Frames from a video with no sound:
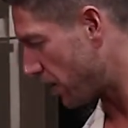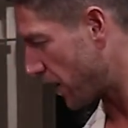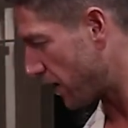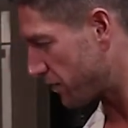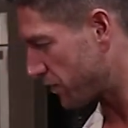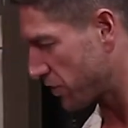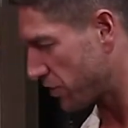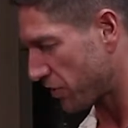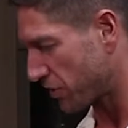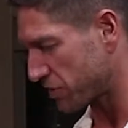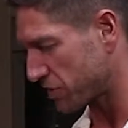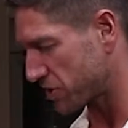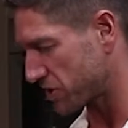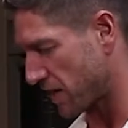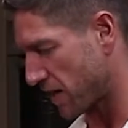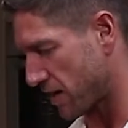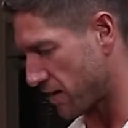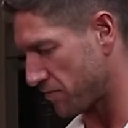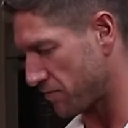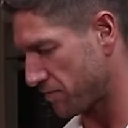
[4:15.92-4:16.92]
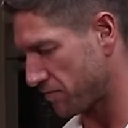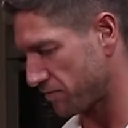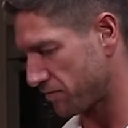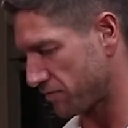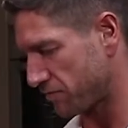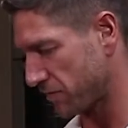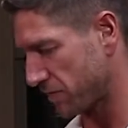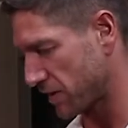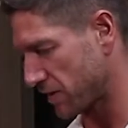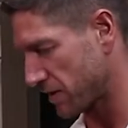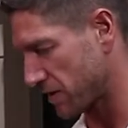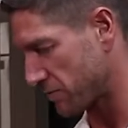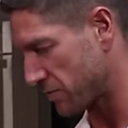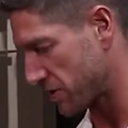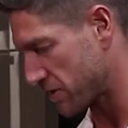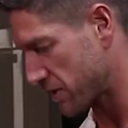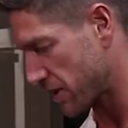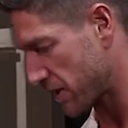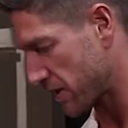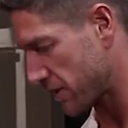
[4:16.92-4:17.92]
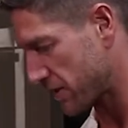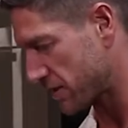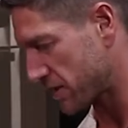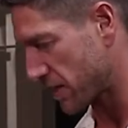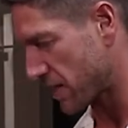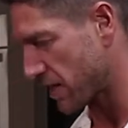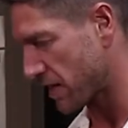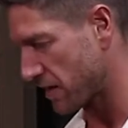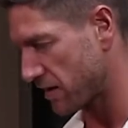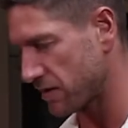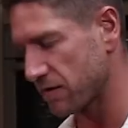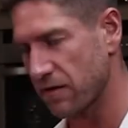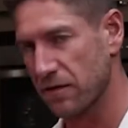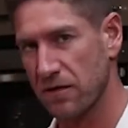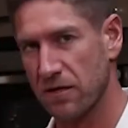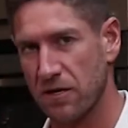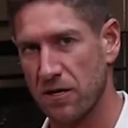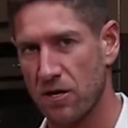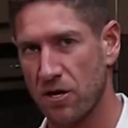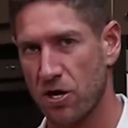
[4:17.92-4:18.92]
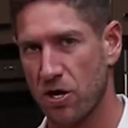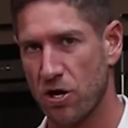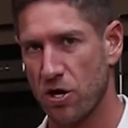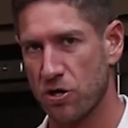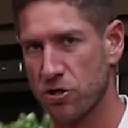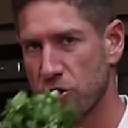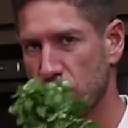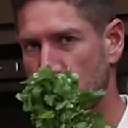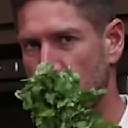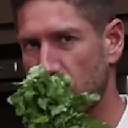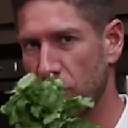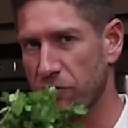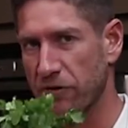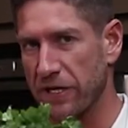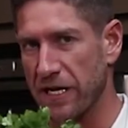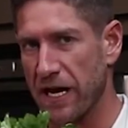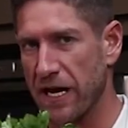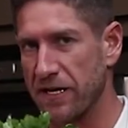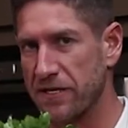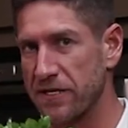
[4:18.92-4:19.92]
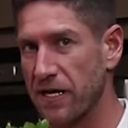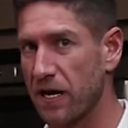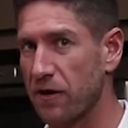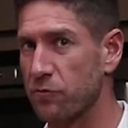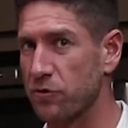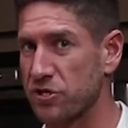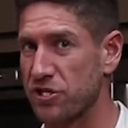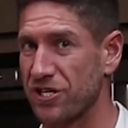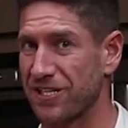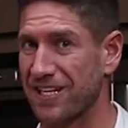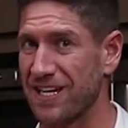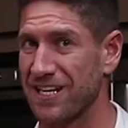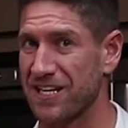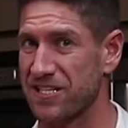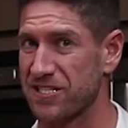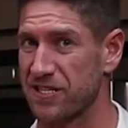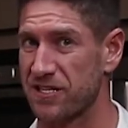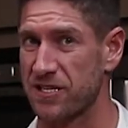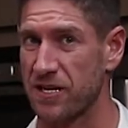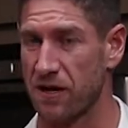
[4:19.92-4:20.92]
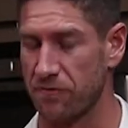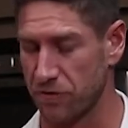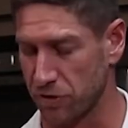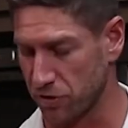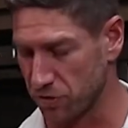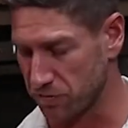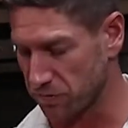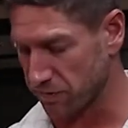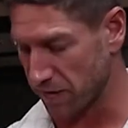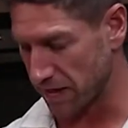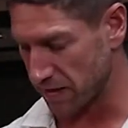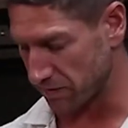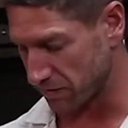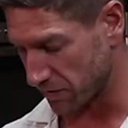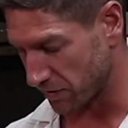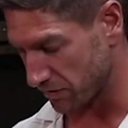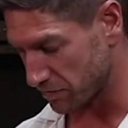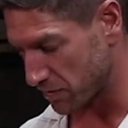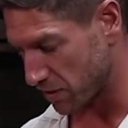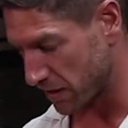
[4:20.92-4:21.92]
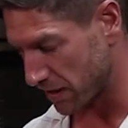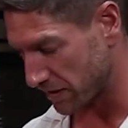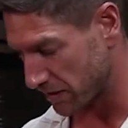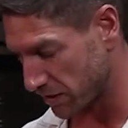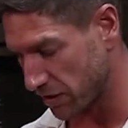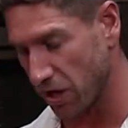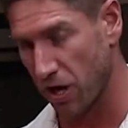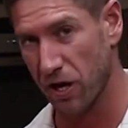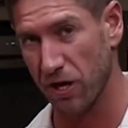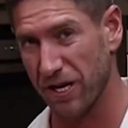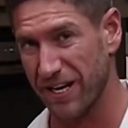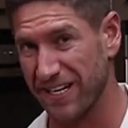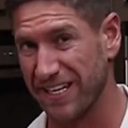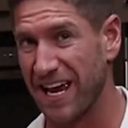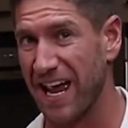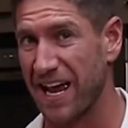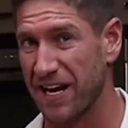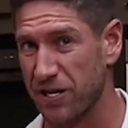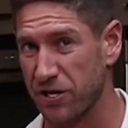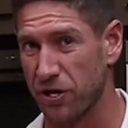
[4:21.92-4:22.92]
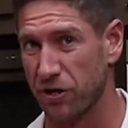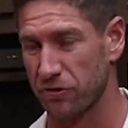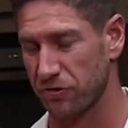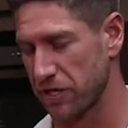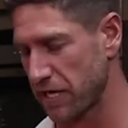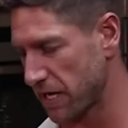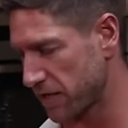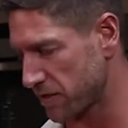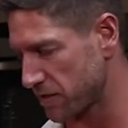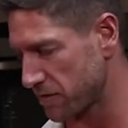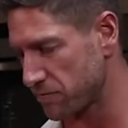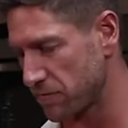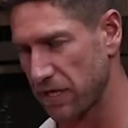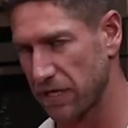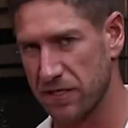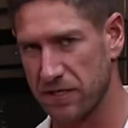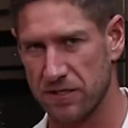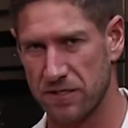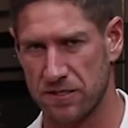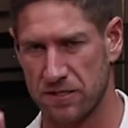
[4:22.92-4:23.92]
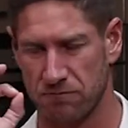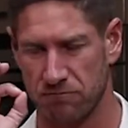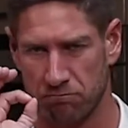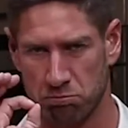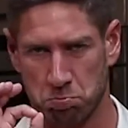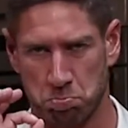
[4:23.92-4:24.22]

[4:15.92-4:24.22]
I've got some, let me take this out, coriander, which again is another good favorite of mine, garlic and coriander mixed,